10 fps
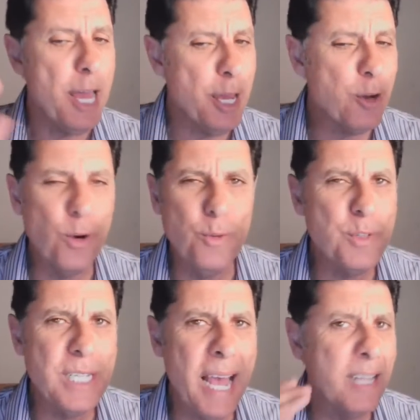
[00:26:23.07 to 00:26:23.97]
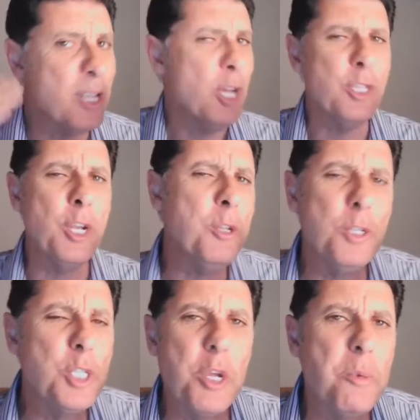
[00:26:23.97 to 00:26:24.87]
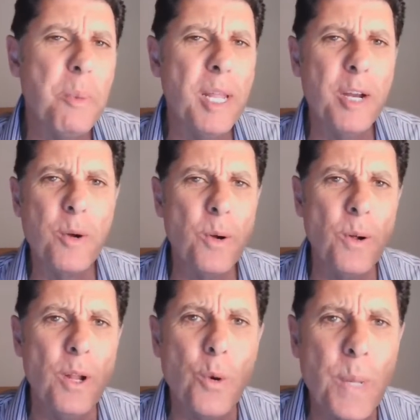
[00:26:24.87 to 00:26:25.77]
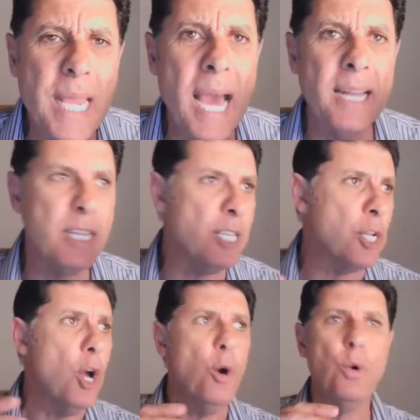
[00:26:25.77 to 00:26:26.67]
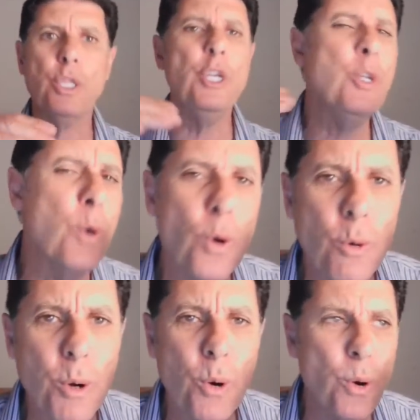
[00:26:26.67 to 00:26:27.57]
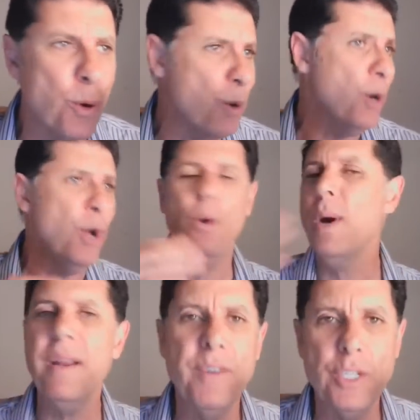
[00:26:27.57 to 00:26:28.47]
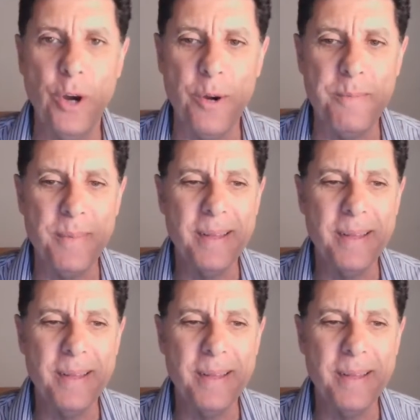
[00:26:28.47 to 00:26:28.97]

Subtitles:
He could have said the new geopolitical realities or the new global order or whatever term,